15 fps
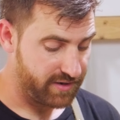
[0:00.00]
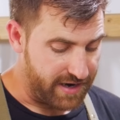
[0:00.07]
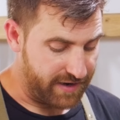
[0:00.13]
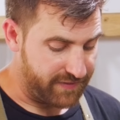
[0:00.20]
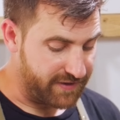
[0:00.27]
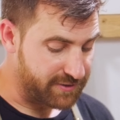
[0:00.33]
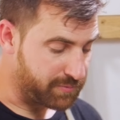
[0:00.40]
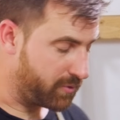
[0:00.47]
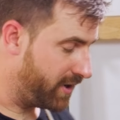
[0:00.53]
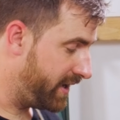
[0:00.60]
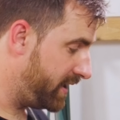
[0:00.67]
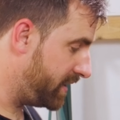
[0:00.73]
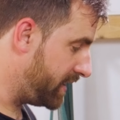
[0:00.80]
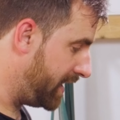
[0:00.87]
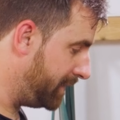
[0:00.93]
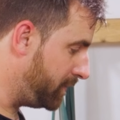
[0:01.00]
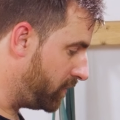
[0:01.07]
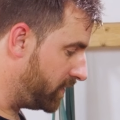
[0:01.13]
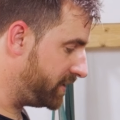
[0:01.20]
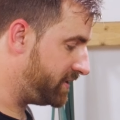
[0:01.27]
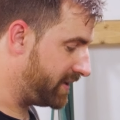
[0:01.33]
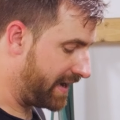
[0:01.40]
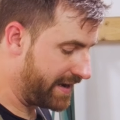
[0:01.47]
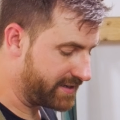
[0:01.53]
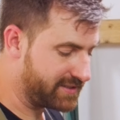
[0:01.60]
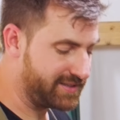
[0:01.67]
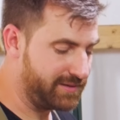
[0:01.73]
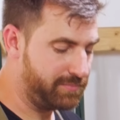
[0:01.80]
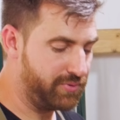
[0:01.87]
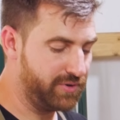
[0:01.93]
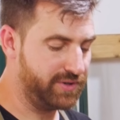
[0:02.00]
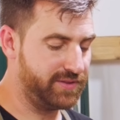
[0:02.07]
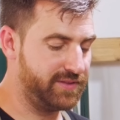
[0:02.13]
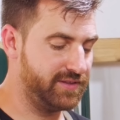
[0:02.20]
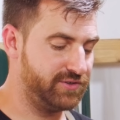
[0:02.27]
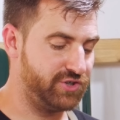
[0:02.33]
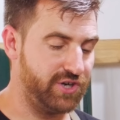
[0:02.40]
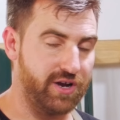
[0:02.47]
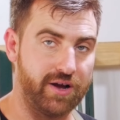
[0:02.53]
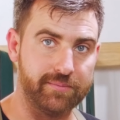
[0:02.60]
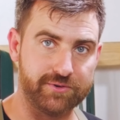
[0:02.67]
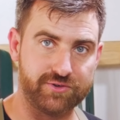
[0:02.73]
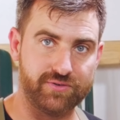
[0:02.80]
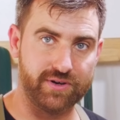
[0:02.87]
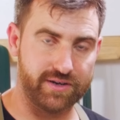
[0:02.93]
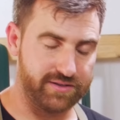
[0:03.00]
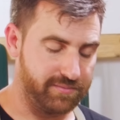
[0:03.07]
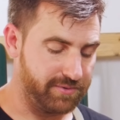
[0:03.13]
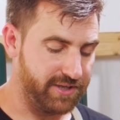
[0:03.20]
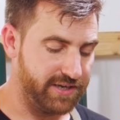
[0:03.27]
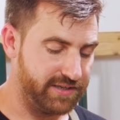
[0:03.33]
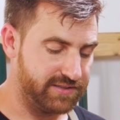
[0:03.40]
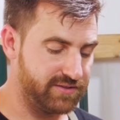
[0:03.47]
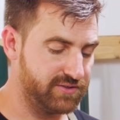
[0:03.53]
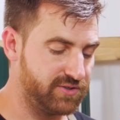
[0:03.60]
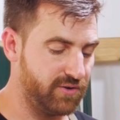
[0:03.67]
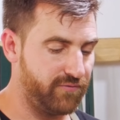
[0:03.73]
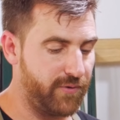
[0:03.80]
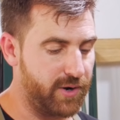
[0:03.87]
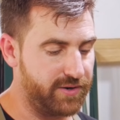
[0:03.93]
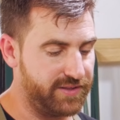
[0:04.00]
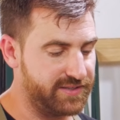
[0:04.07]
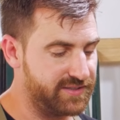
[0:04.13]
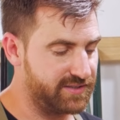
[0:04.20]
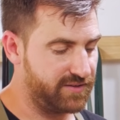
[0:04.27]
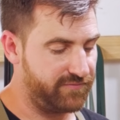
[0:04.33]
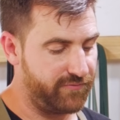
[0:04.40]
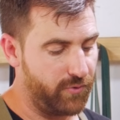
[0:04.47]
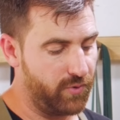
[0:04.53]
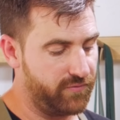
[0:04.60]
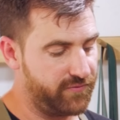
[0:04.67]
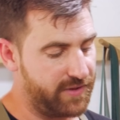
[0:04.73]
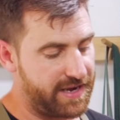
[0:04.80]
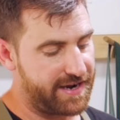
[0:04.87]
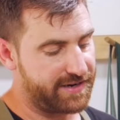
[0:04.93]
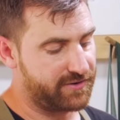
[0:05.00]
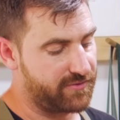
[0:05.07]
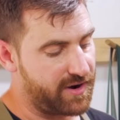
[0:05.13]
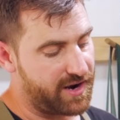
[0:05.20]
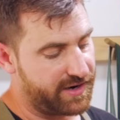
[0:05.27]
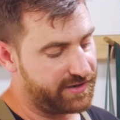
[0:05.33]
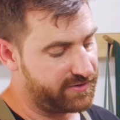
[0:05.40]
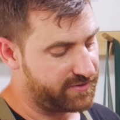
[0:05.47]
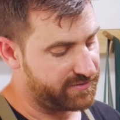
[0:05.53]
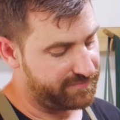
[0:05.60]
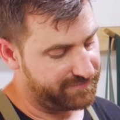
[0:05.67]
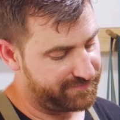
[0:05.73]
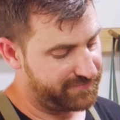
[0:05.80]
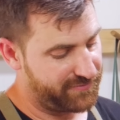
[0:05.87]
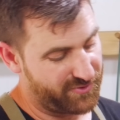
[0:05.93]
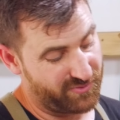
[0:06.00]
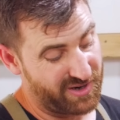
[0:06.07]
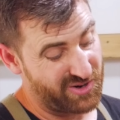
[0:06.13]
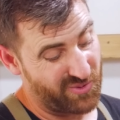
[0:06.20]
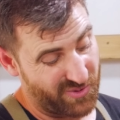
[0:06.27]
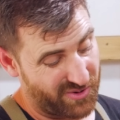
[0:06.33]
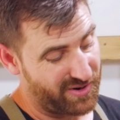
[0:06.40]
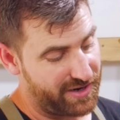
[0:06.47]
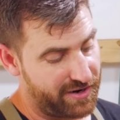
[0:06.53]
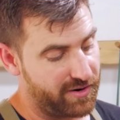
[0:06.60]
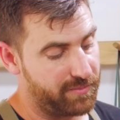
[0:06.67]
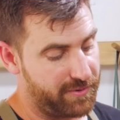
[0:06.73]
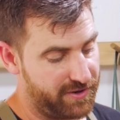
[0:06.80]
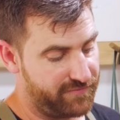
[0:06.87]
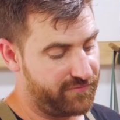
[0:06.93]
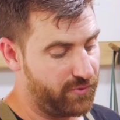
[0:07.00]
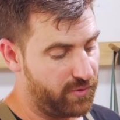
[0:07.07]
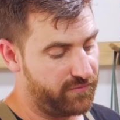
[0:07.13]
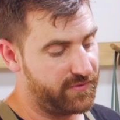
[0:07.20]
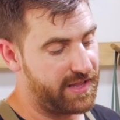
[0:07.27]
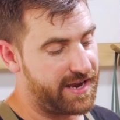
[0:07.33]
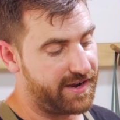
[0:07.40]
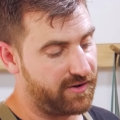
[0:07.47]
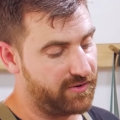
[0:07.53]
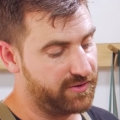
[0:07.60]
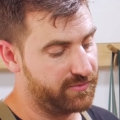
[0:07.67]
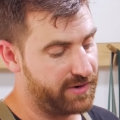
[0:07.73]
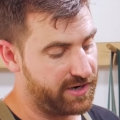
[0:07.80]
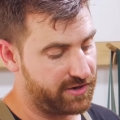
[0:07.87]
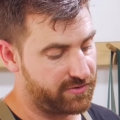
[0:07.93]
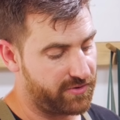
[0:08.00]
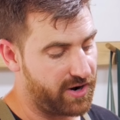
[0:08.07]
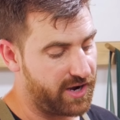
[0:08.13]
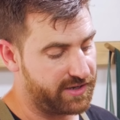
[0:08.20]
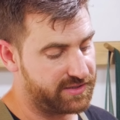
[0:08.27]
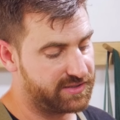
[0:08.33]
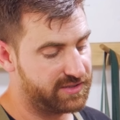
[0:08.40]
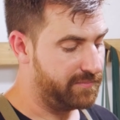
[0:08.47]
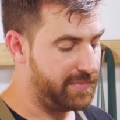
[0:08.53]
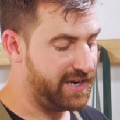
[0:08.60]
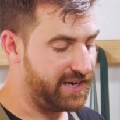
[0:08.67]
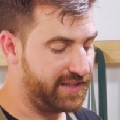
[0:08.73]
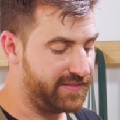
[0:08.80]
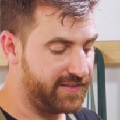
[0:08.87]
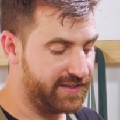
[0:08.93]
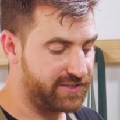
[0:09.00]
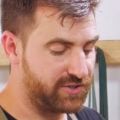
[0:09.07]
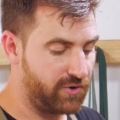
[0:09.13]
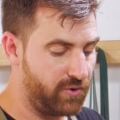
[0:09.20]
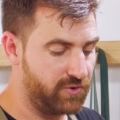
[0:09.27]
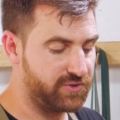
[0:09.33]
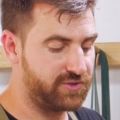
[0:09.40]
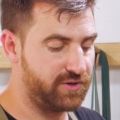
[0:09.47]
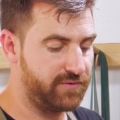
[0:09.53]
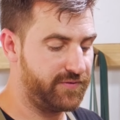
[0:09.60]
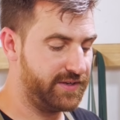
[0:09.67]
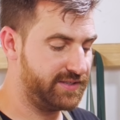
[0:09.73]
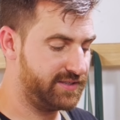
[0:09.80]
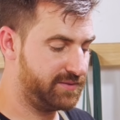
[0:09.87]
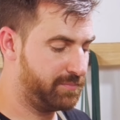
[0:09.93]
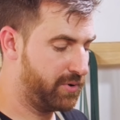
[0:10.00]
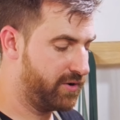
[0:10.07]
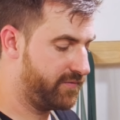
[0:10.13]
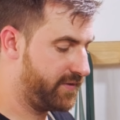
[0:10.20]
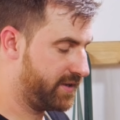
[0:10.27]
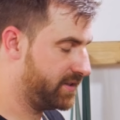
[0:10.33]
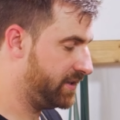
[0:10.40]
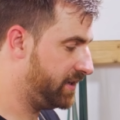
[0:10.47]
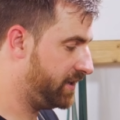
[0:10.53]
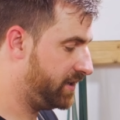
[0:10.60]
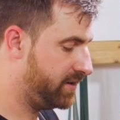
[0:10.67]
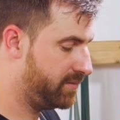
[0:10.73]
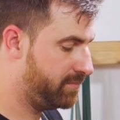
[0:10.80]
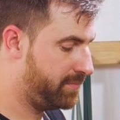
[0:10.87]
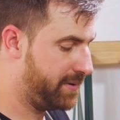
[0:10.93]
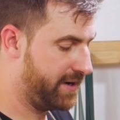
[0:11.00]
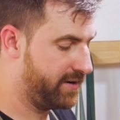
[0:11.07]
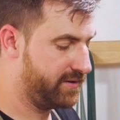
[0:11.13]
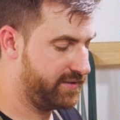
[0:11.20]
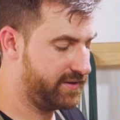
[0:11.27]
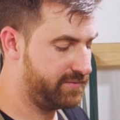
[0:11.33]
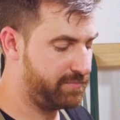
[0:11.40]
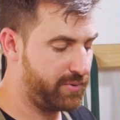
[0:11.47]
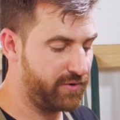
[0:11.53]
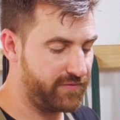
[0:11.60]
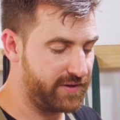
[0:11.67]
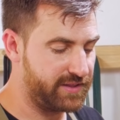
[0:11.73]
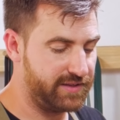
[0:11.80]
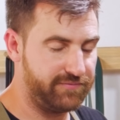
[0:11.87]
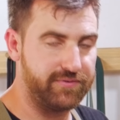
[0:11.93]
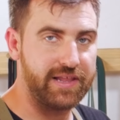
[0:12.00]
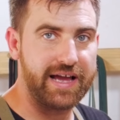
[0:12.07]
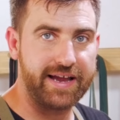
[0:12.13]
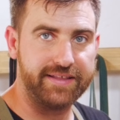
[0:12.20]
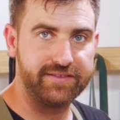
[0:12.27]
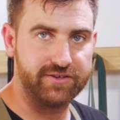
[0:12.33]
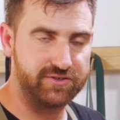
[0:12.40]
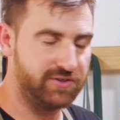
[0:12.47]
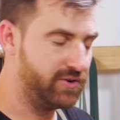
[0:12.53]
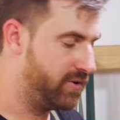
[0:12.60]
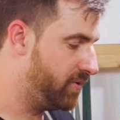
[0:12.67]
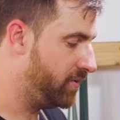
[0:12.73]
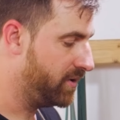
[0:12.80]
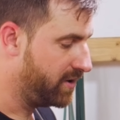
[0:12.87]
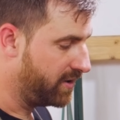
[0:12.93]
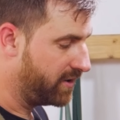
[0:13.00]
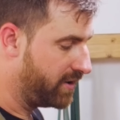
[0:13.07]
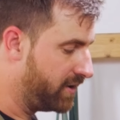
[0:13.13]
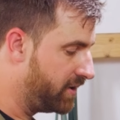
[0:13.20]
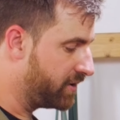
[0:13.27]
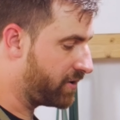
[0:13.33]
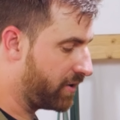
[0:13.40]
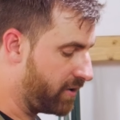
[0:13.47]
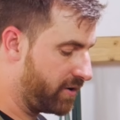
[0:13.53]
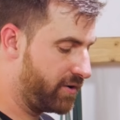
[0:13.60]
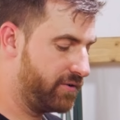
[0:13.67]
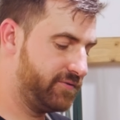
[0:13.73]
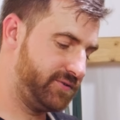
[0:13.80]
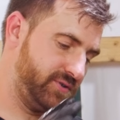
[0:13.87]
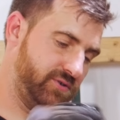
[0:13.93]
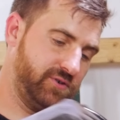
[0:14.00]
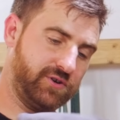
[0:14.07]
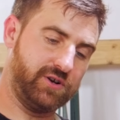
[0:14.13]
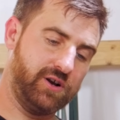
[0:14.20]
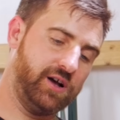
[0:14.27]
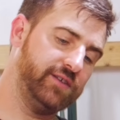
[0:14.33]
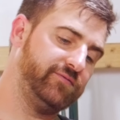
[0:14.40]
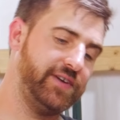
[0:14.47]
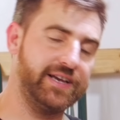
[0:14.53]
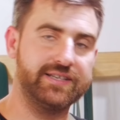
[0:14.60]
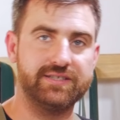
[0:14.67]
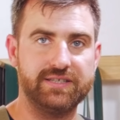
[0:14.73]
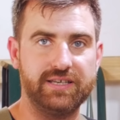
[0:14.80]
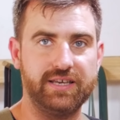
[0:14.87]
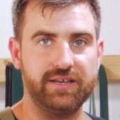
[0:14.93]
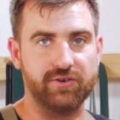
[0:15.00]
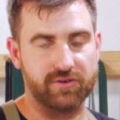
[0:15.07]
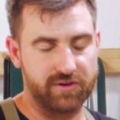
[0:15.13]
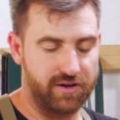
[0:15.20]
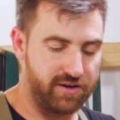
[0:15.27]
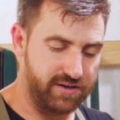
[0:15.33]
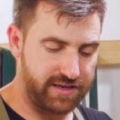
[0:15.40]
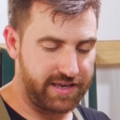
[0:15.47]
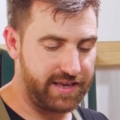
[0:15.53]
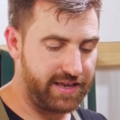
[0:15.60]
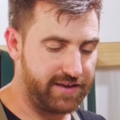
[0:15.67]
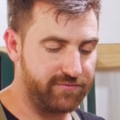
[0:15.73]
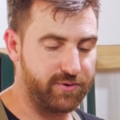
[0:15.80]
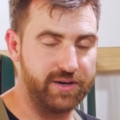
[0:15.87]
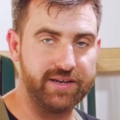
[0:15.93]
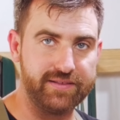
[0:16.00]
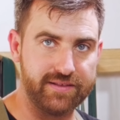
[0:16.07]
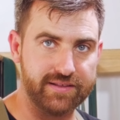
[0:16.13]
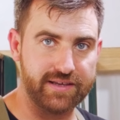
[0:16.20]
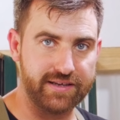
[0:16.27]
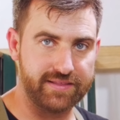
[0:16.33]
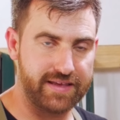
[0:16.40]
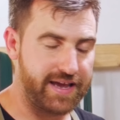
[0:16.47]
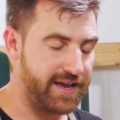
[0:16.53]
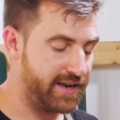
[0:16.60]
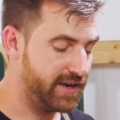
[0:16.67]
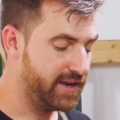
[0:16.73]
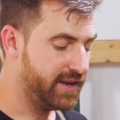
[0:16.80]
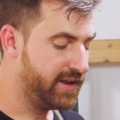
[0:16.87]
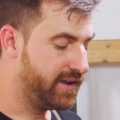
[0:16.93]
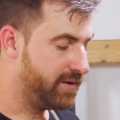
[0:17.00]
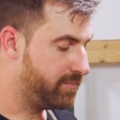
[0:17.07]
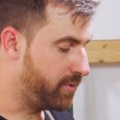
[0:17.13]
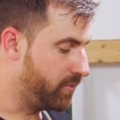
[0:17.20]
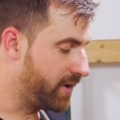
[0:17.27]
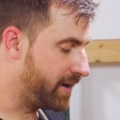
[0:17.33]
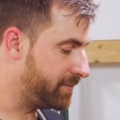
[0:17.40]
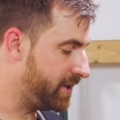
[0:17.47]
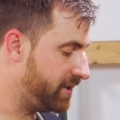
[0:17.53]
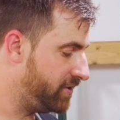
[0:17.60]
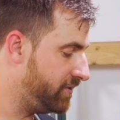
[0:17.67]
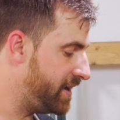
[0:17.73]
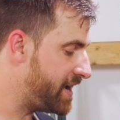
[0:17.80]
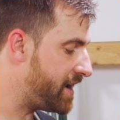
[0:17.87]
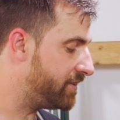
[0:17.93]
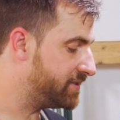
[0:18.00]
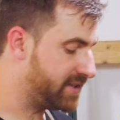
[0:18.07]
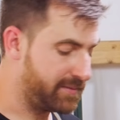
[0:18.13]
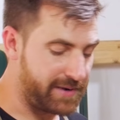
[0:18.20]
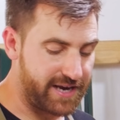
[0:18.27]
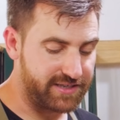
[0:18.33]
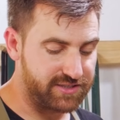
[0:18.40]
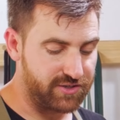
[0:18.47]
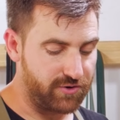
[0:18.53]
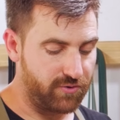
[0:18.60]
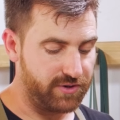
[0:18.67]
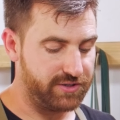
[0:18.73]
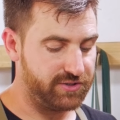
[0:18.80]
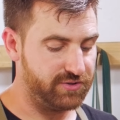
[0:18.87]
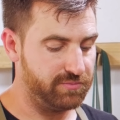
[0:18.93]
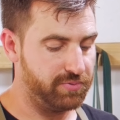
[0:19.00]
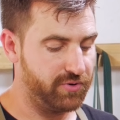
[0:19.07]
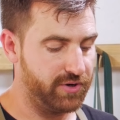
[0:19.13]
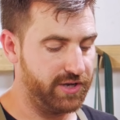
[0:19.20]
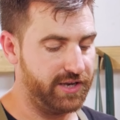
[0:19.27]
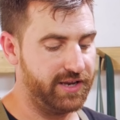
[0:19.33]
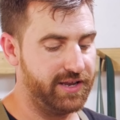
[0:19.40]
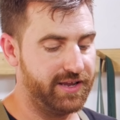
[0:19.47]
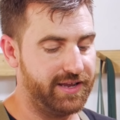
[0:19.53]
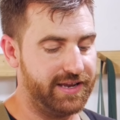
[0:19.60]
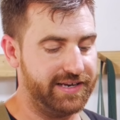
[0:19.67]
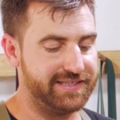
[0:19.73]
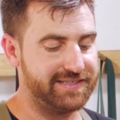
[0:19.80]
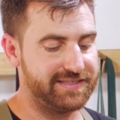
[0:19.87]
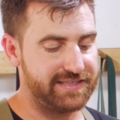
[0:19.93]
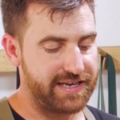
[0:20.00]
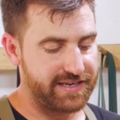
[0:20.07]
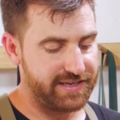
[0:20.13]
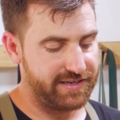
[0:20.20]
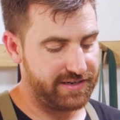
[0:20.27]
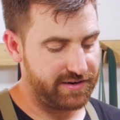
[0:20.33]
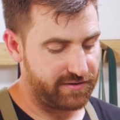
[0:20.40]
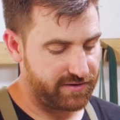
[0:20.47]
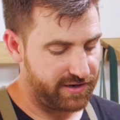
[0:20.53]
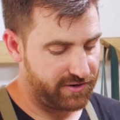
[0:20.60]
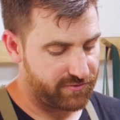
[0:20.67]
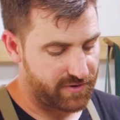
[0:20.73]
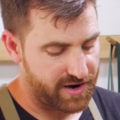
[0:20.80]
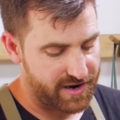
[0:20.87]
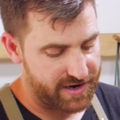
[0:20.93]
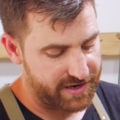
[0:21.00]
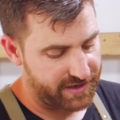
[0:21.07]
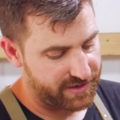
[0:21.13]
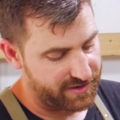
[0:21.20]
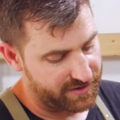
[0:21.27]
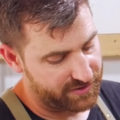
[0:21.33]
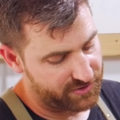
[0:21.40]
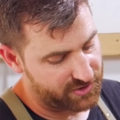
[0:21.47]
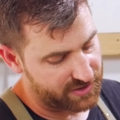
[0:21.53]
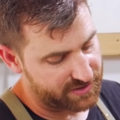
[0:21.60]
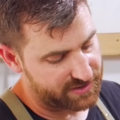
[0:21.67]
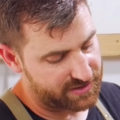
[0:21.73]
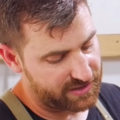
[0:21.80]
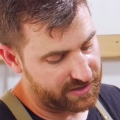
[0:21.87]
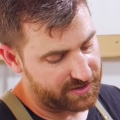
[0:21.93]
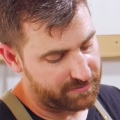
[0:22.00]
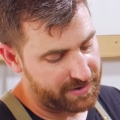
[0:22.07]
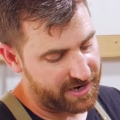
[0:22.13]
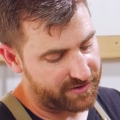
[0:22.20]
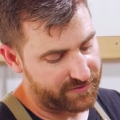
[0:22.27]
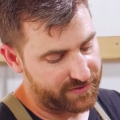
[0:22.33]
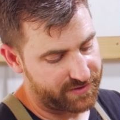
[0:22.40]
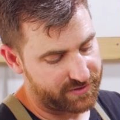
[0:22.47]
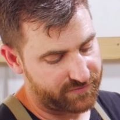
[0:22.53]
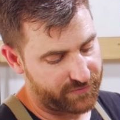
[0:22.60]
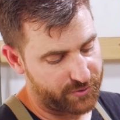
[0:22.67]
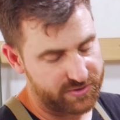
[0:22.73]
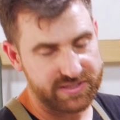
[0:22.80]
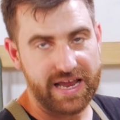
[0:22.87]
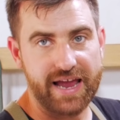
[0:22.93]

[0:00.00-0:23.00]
At this point, I'm going to actually put the geometry on the blade. So, so far this is a full flat grind, or three quarter here, but full flat all the way across. Meaning this whole surface is perfectly, they're perfectly flat. There's no curves or convexing or concave or anything like that. But what I'm gonna do now is I'm actually going to put a secondary grind just in about this first